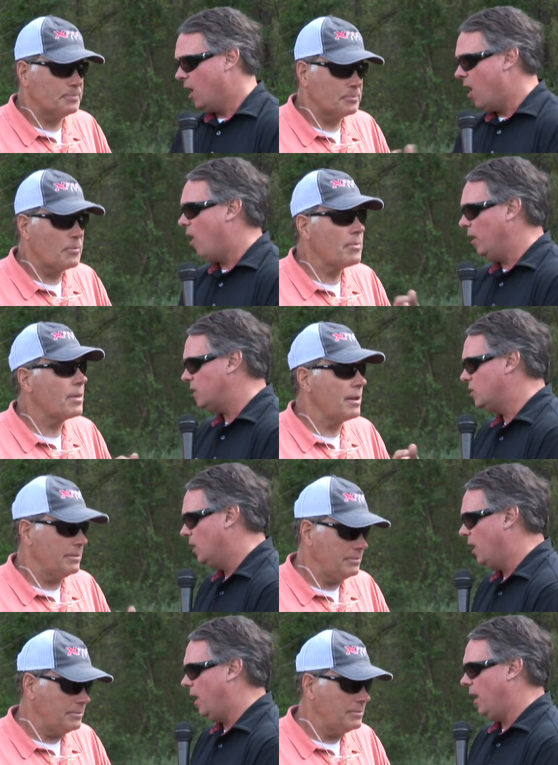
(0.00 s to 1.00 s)
Speaker 1: yep. All it's
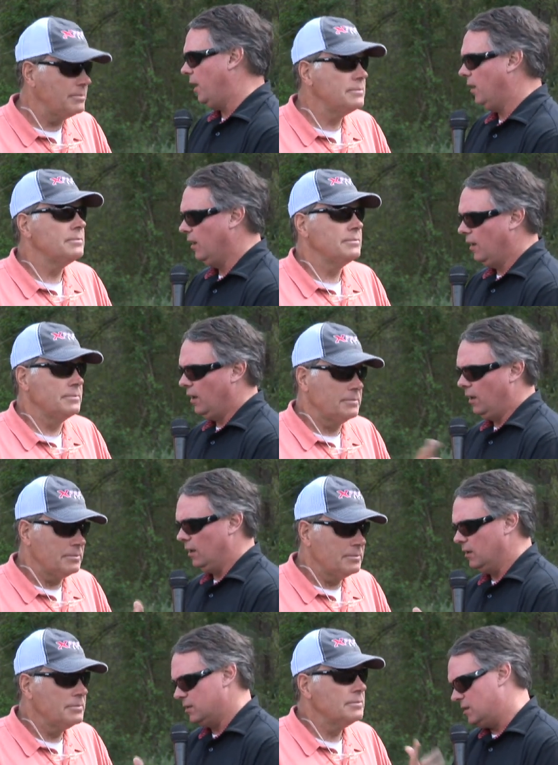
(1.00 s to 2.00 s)
done
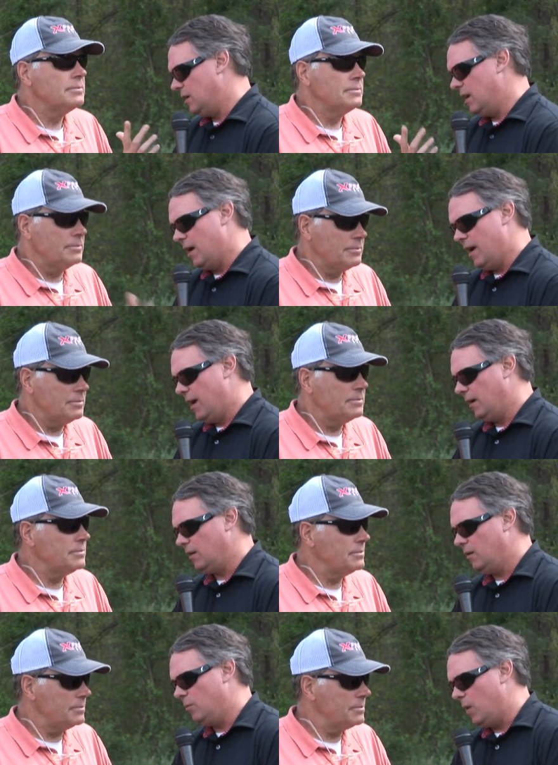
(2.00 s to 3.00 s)
is
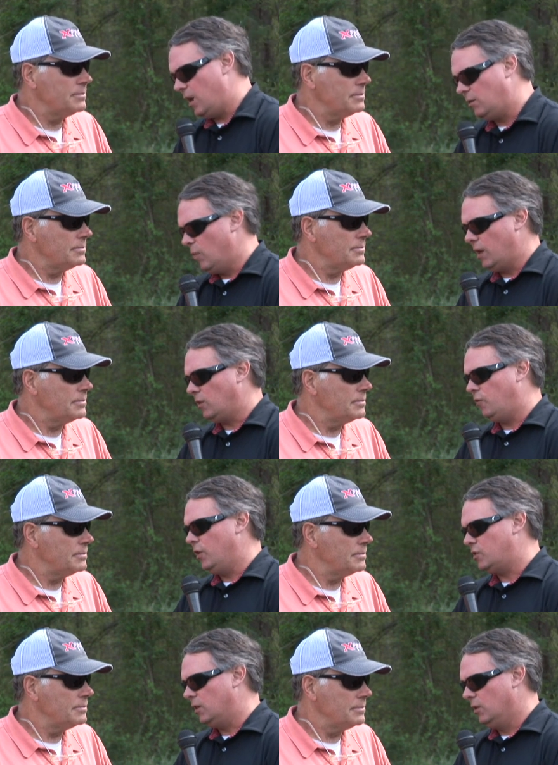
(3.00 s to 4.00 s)
make the
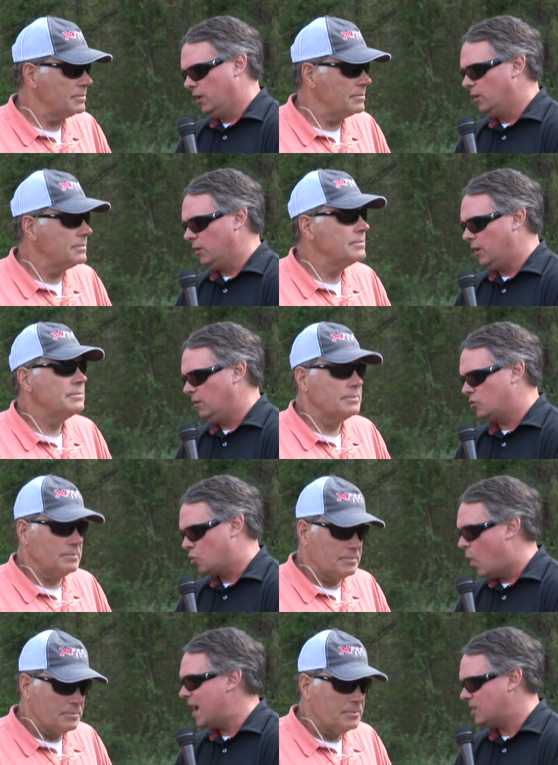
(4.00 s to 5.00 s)
fishing literally
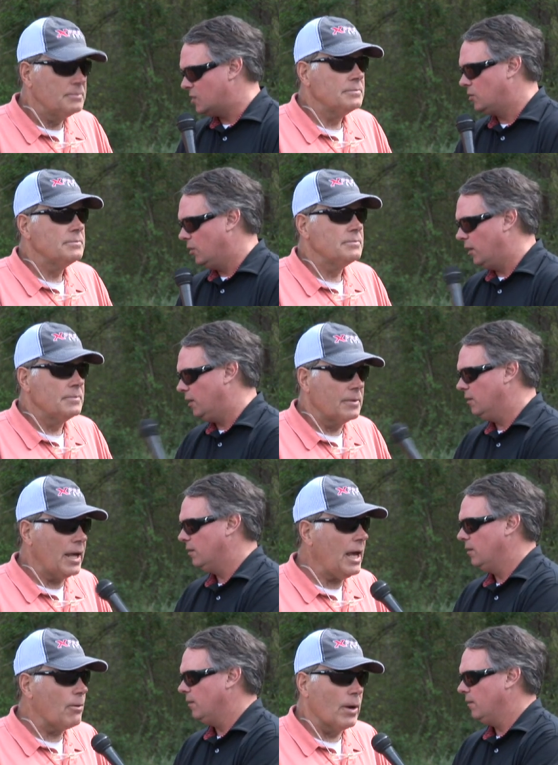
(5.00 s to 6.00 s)
twice as good.
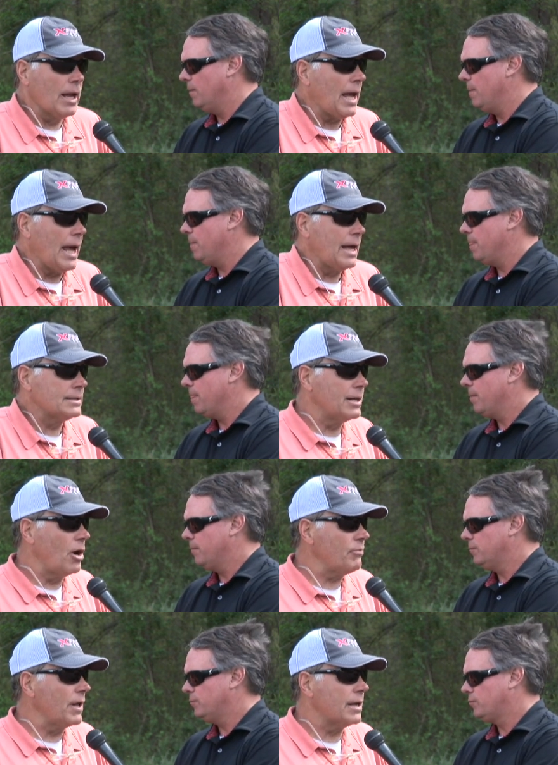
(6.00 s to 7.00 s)
Speaker 2: Yeah, it really has, and
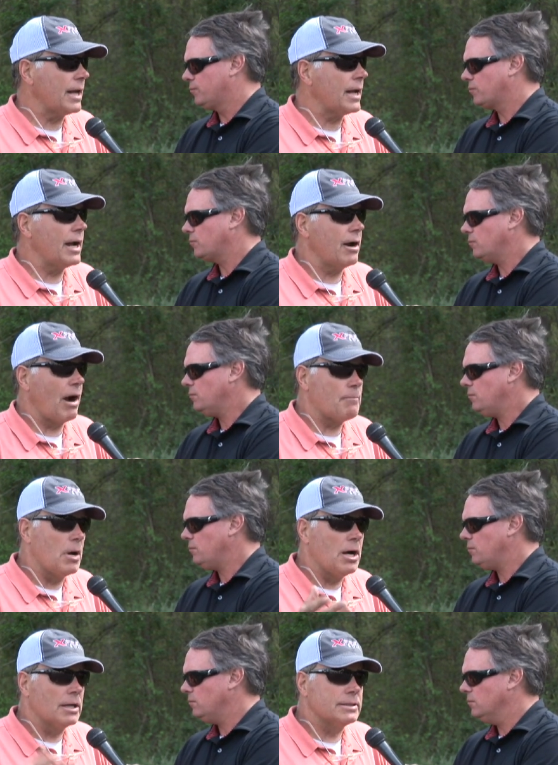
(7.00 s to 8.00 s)
hopefully it'll take care of our
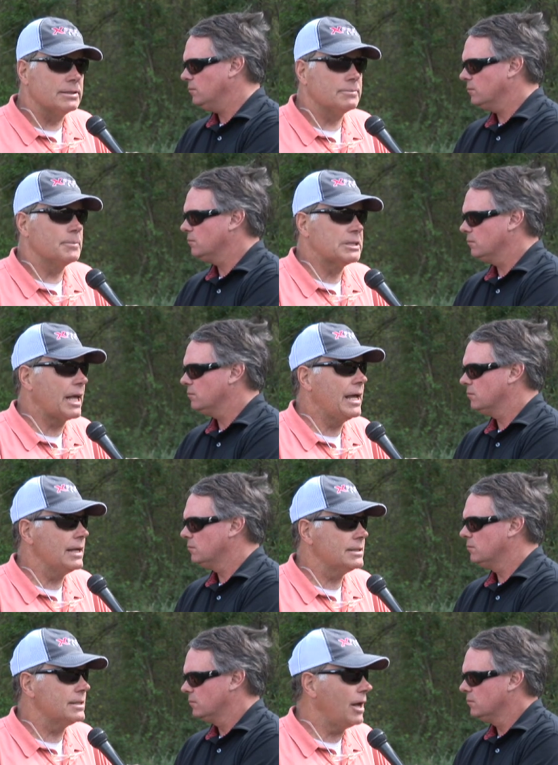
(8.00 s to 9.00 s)
bugs and
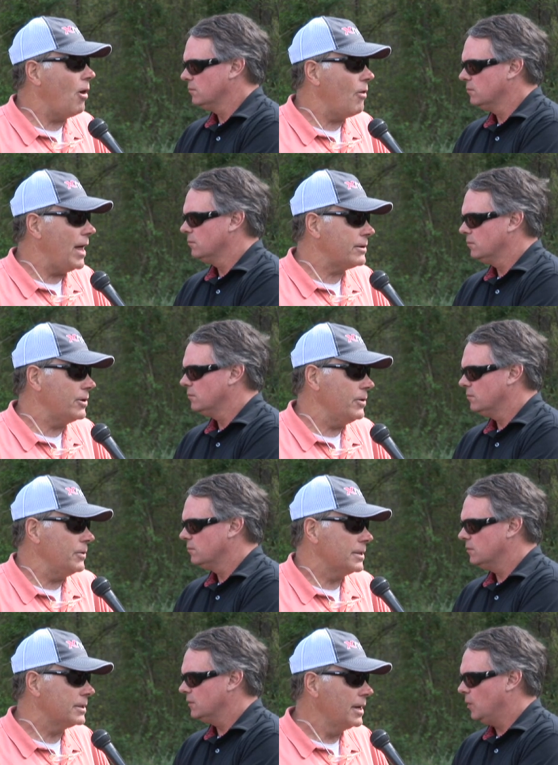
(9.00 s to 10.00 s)
mosquitoes and all that
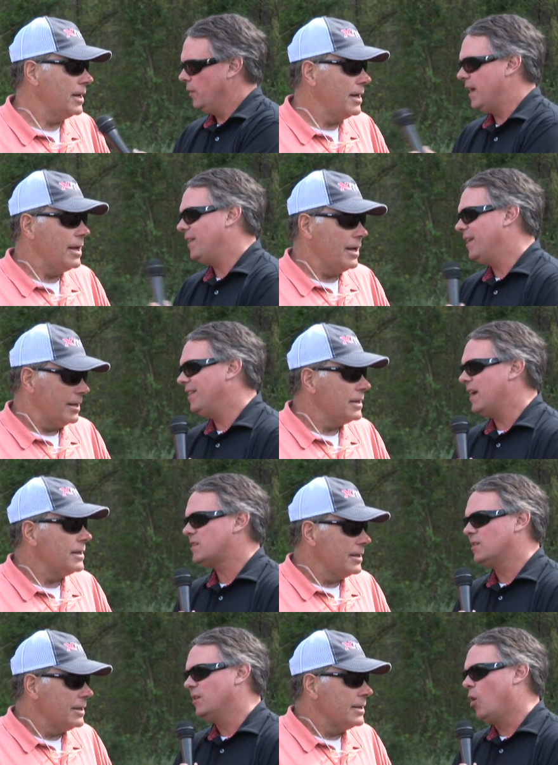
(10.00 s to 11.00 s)
too. And well,
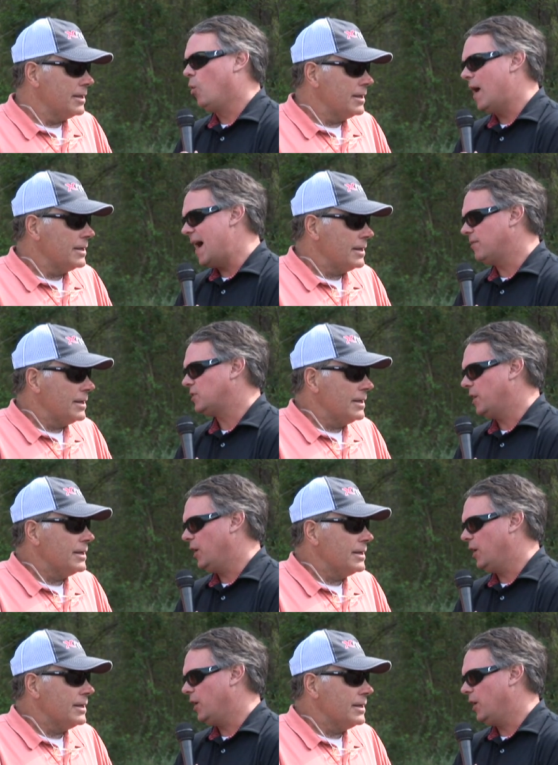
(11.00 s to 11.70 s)
that's an old wives'